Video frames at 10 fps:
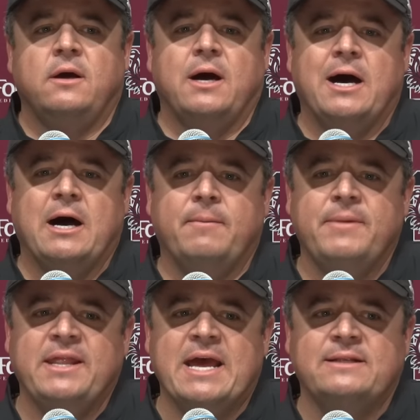
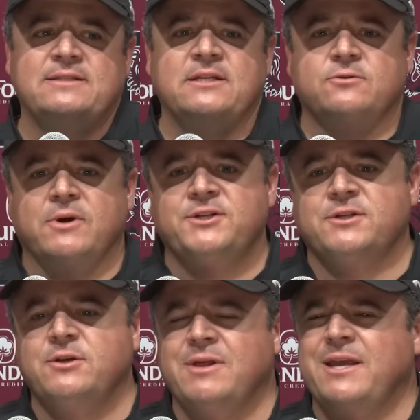in that situation
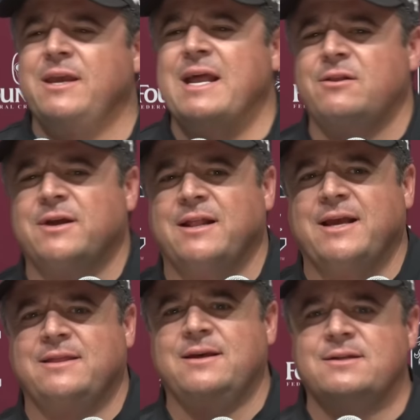too. Like, you got to look at it
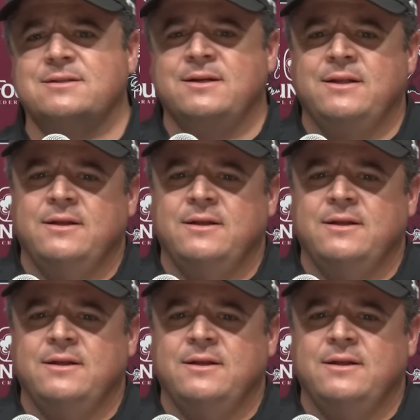like this.